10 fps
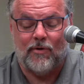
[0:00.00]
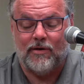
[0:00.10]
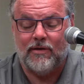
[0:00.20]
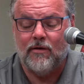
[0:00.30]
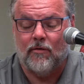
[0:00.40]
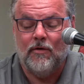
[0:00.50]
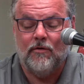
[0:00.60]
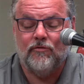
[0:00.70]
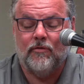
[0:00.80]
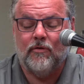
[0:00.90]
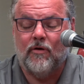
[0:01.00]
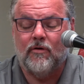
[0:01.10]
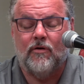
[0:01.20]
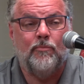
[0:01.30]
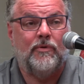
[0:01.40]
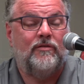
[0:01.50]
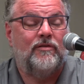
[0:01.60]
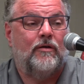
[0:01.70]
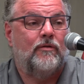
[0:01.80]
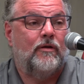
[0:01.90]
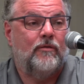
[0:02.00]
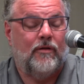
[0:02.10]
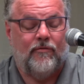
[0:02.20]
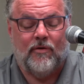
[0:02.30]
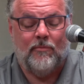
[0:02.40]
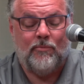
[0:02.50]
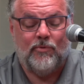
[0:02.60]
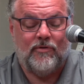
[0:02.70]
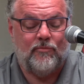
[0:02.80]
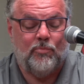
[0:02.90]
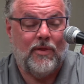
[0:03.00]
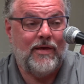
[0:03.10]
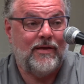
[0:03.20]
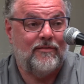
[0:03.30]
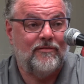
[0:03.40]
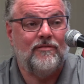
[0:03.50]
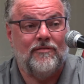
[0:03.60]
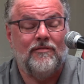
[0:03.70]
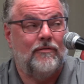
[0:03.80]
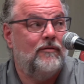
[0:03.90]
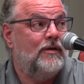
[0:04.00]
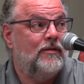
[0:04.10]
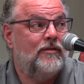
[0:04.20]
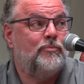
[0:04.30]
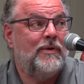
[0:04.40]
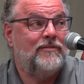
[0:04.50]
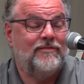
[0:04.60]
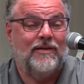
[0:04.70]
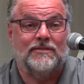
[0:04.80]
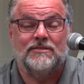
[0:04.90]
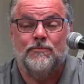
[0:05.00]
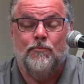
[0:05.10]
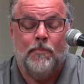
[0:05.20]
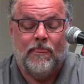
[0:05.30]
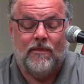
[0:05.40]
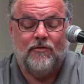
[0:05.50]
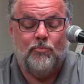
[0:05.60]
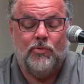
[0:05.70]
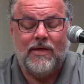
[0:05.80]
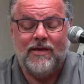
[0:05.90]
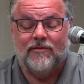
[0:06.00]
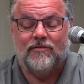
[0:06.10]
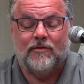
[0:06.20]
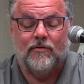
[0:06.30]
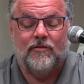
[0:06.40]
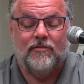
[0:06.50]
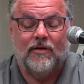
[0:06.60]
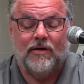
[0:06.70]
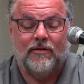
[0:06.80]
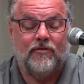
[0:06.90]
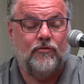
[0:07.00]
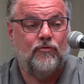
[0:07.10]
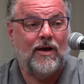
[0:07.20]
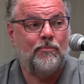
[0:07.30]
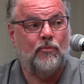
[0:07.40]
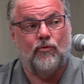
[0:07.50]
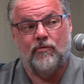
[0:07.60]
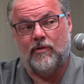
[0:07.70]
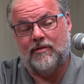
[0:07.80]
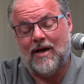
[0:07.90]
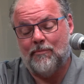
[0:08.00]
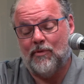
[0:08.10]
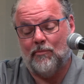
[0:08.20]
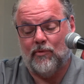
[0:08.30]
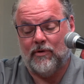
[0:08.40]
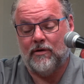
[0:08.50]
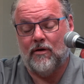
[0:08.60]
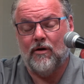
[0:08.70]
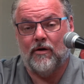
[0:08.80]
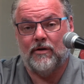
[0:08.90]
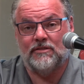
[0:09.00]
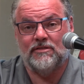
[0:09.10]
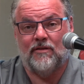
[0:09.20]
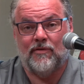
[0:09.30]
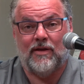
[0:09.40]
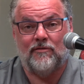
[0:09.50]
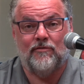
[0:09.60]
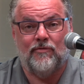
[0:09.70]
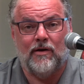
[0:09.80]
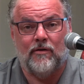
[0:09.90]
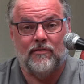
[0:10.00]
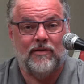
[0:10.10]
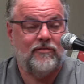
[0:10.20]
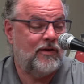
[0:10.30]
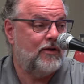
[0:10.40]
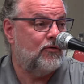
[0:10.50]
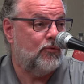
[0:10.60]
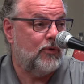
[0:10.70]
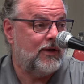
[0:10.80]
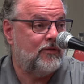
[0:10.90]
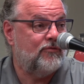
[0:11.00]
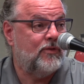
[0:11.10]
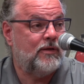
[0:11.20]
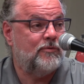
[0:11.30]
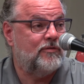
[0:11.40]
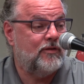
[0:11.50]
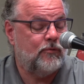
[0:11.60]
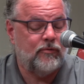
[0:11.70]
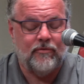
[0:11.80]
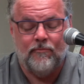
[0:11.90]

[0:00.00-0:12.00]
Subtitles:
right now. So there are companies out there that have come up with these blankets. This makes sense. These blankets that are designed that you drop them over the top of the burning car and it suffocates the fire. It takes the air away and the flames extinguish.